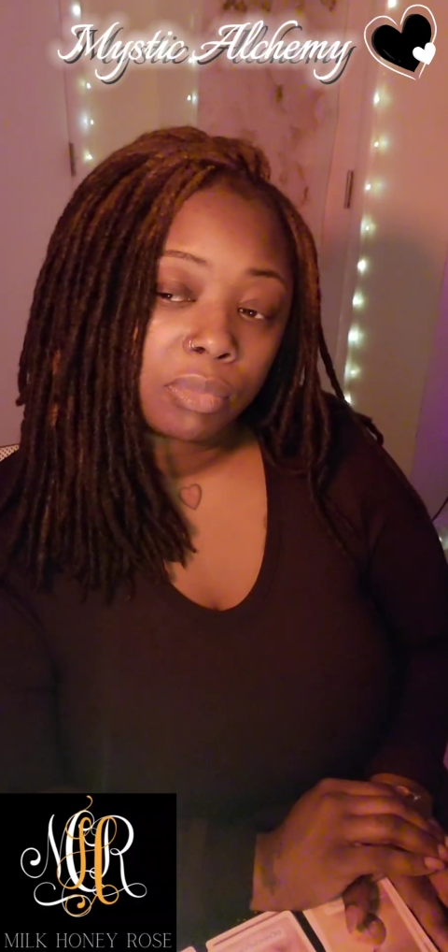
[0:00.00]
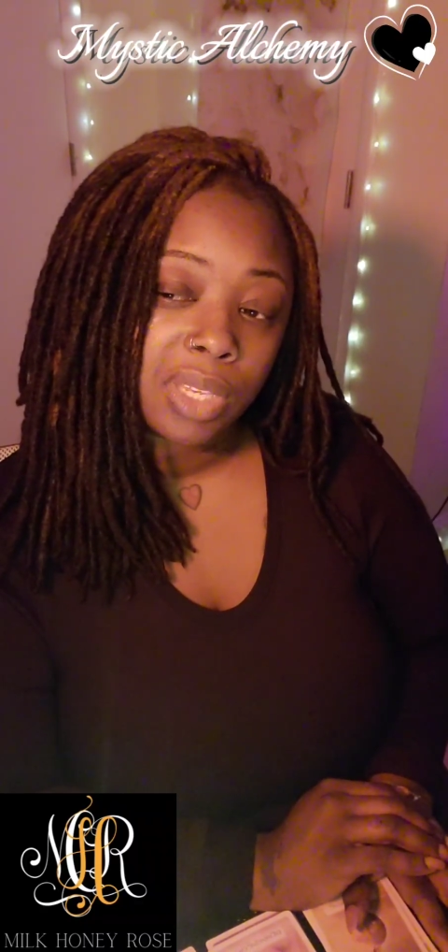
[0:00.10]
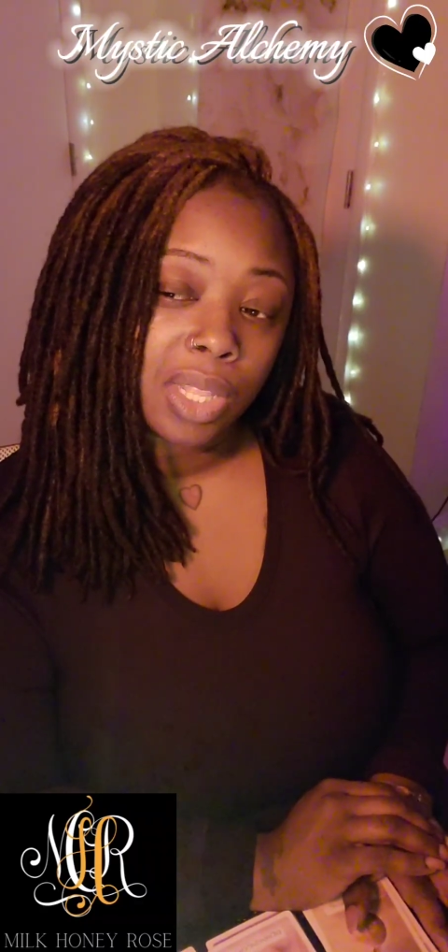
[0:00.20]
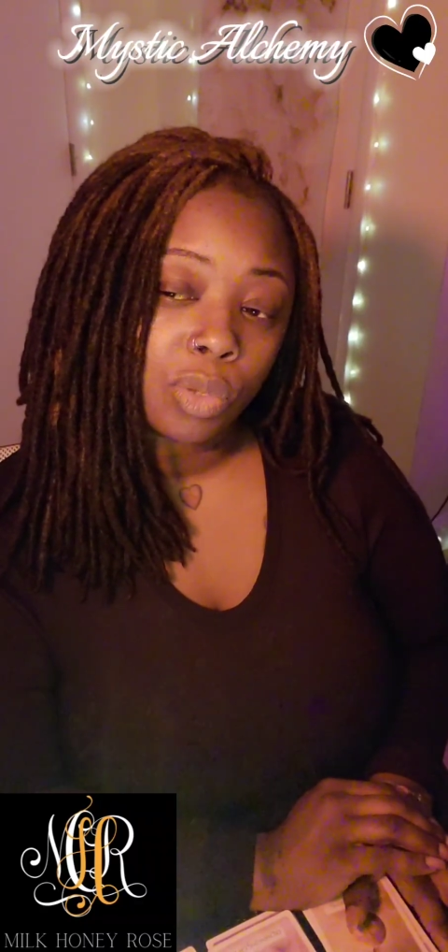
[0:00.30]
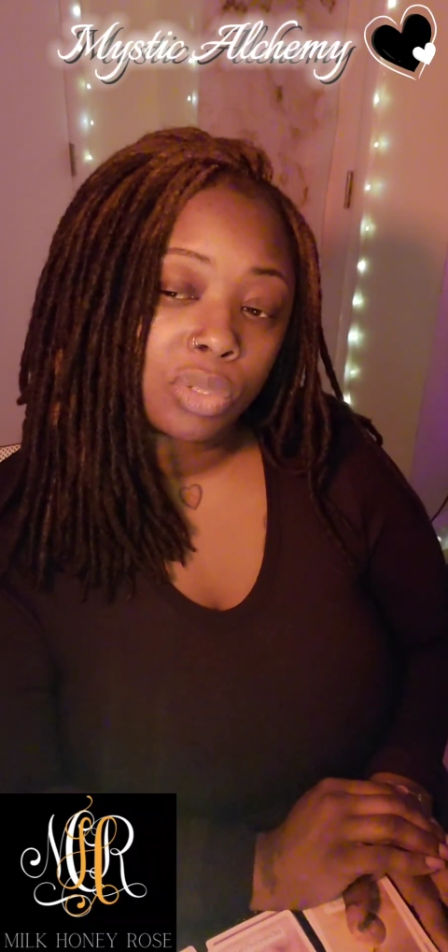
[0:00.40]

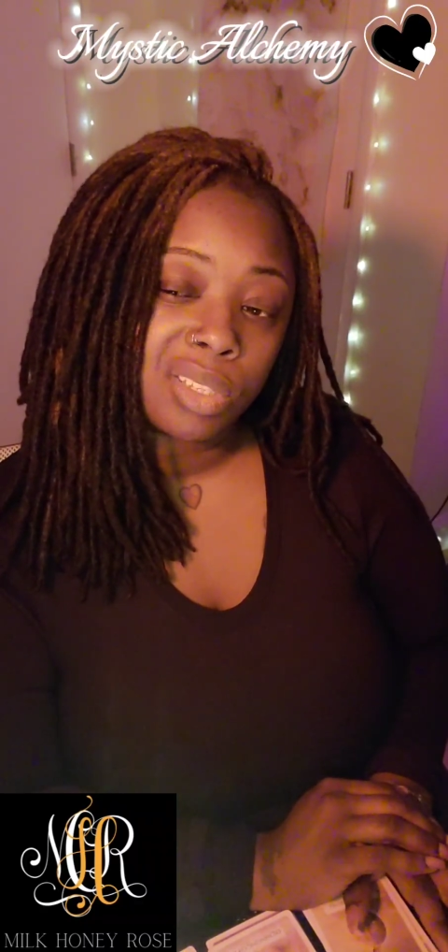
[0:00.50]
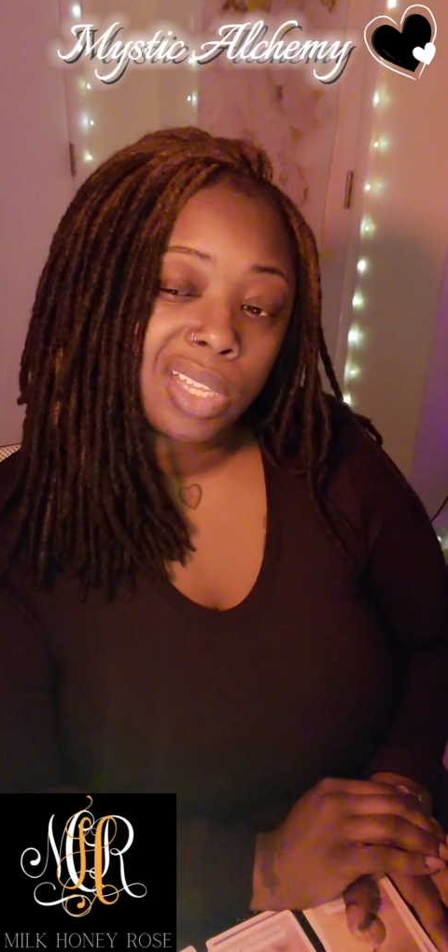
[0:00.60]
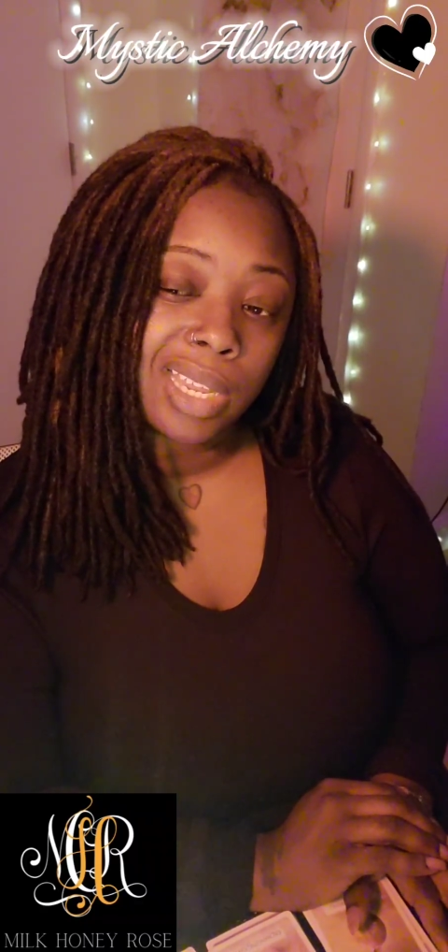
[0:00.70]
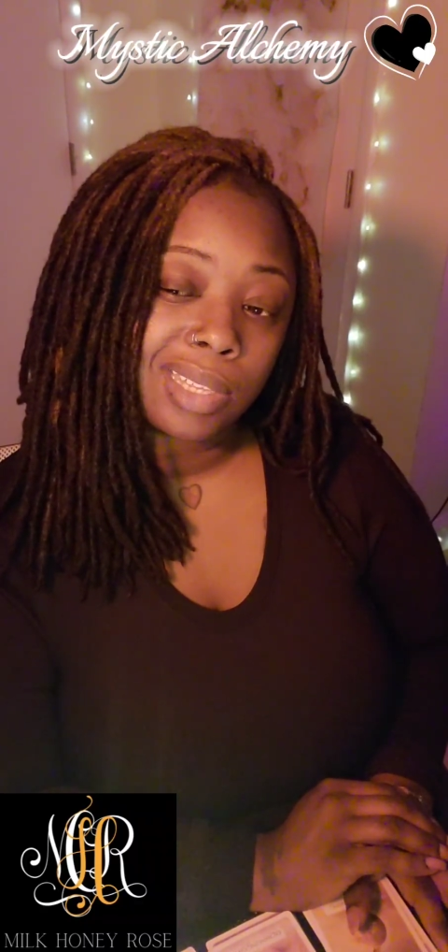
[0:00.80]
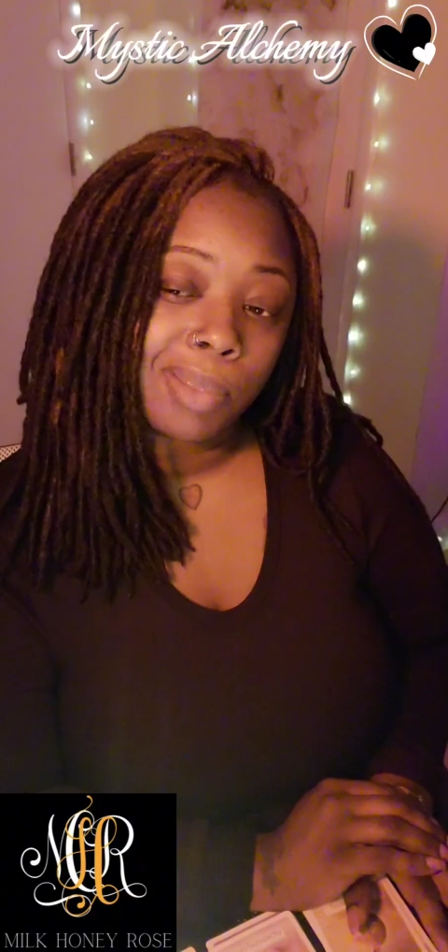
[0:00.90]
They're a little
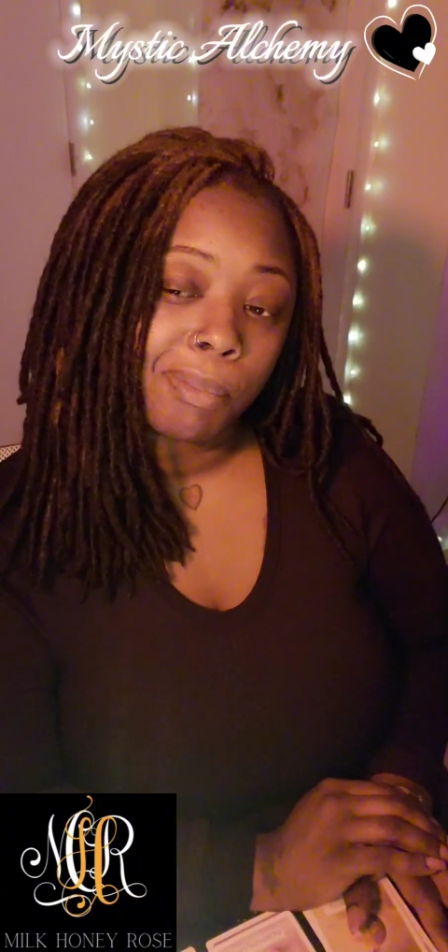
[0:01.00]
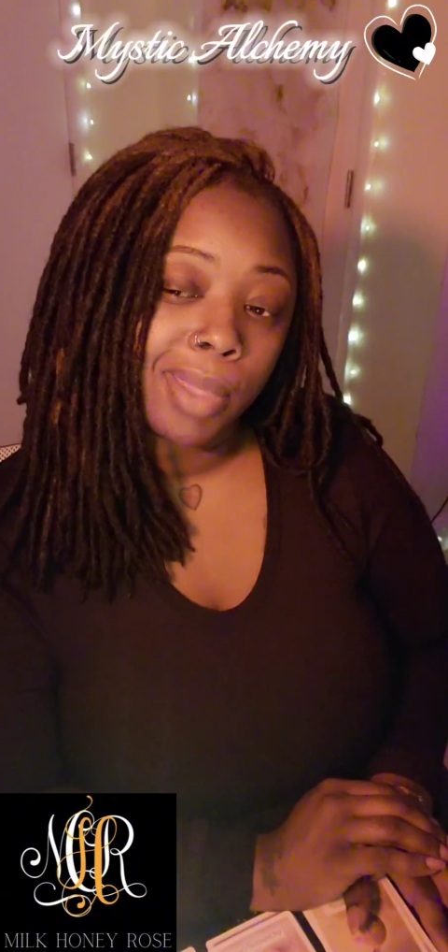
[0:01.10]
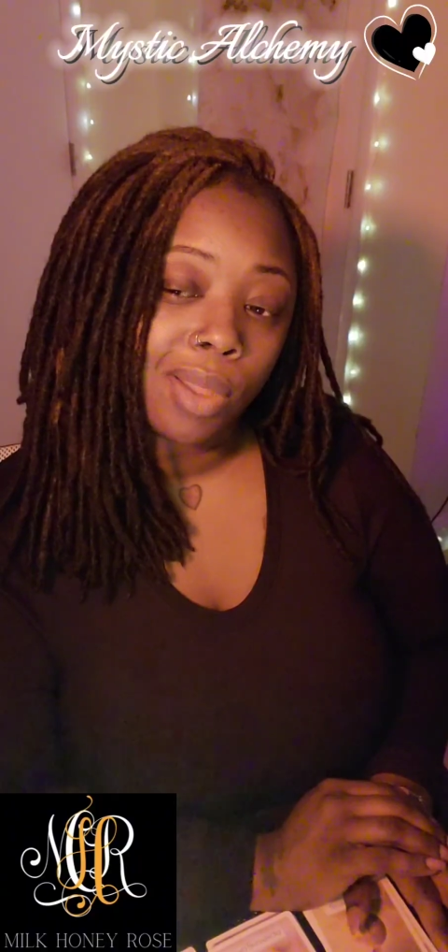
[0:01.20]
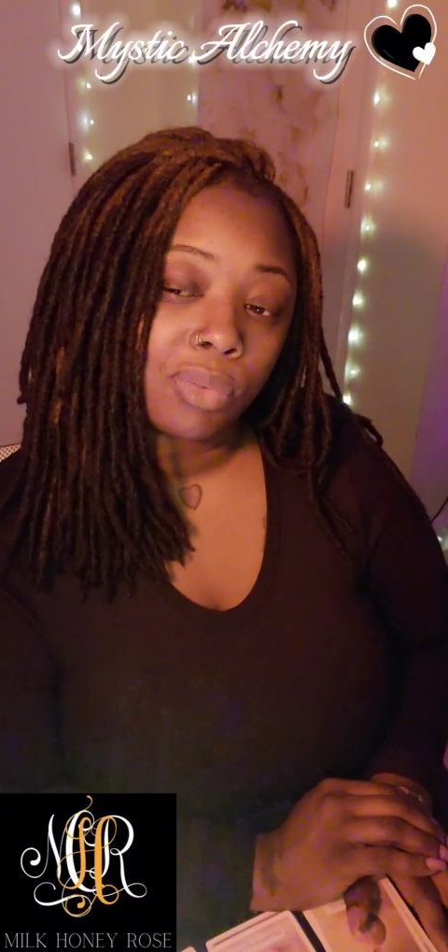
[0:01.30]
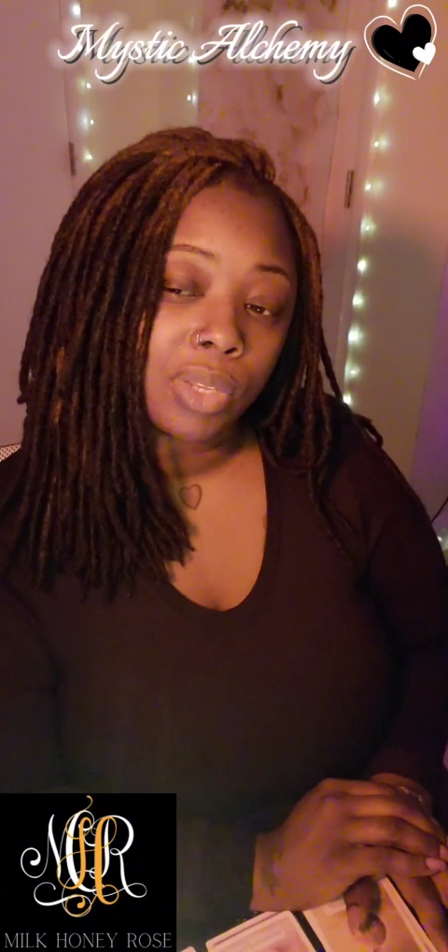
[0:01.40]
slick at their
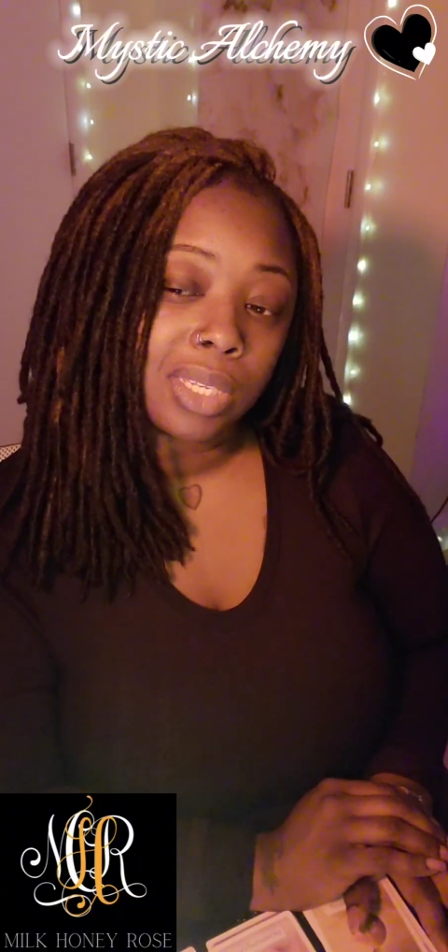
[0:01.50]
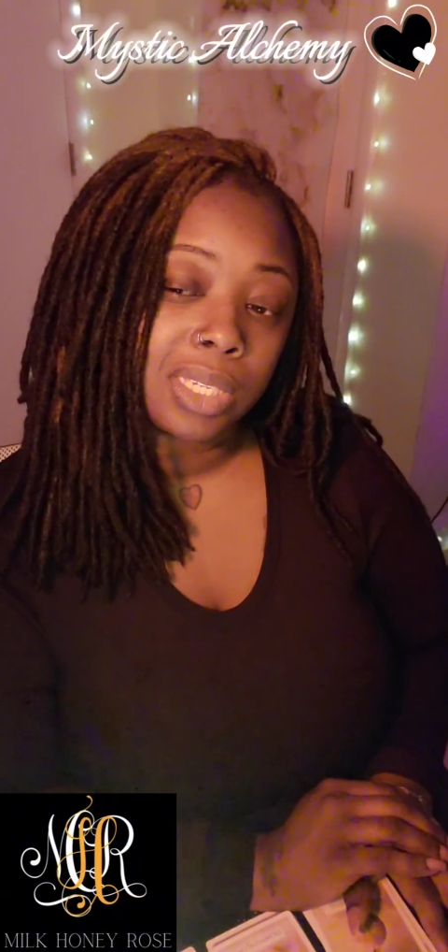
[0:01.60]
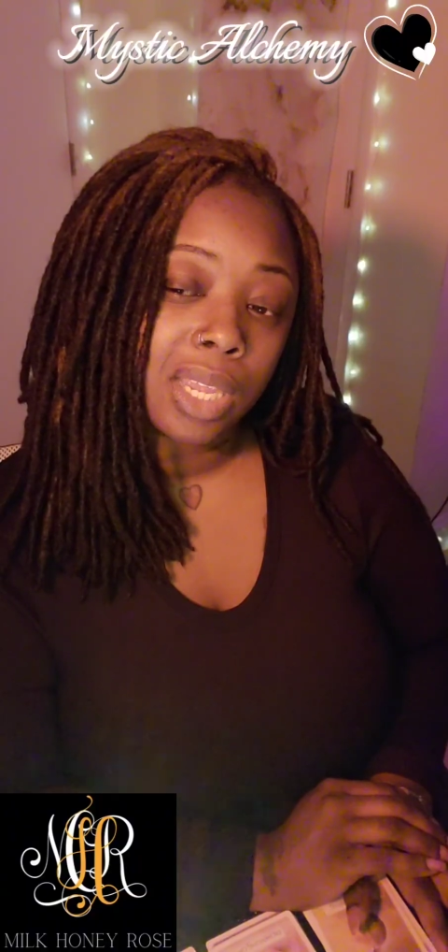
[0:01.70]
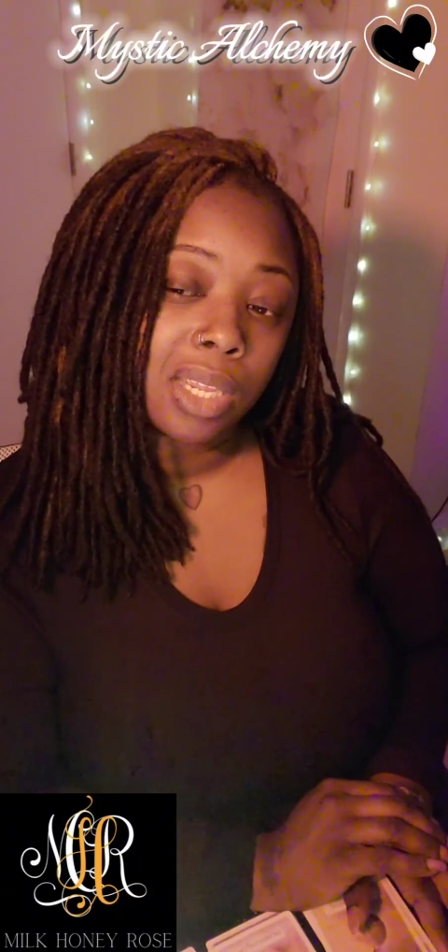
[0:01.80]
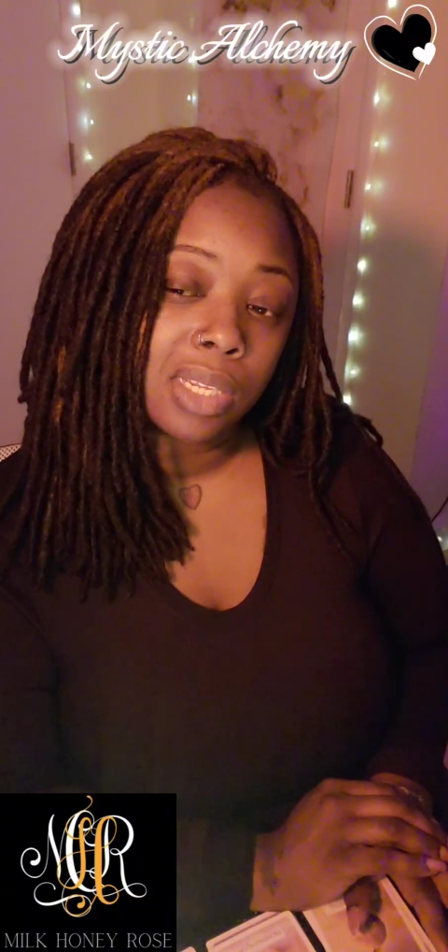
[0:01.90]
mouth, their
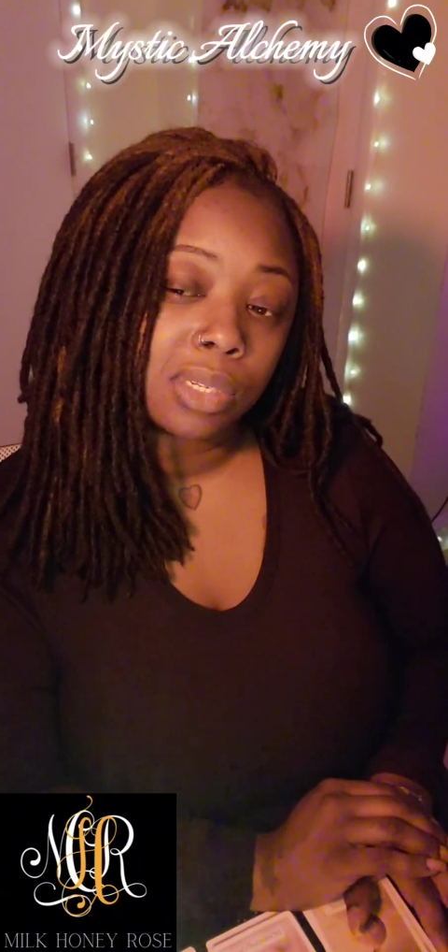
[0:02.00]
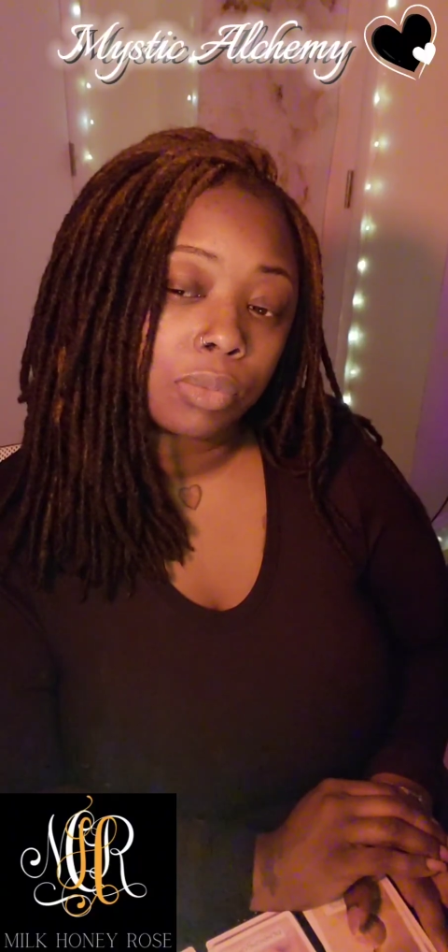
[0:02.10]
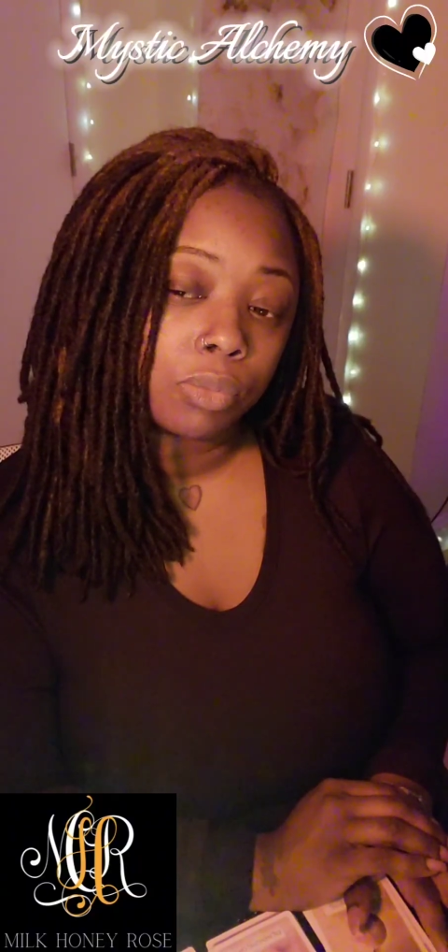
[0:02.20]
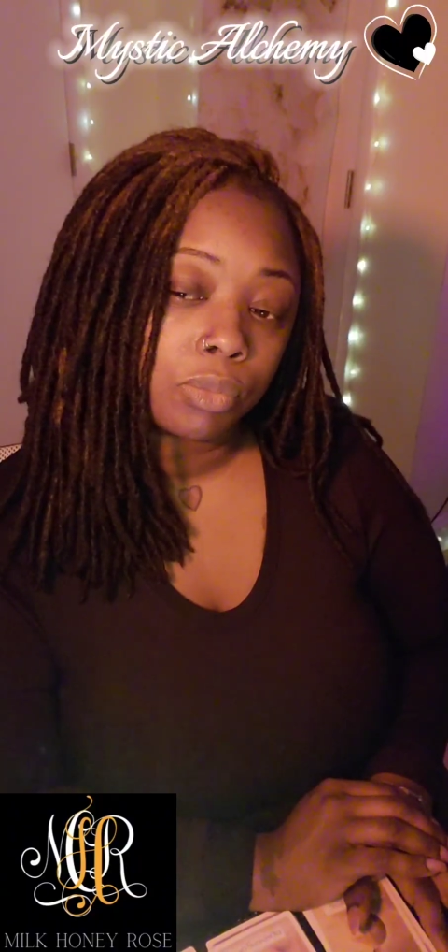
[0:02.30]
tongue,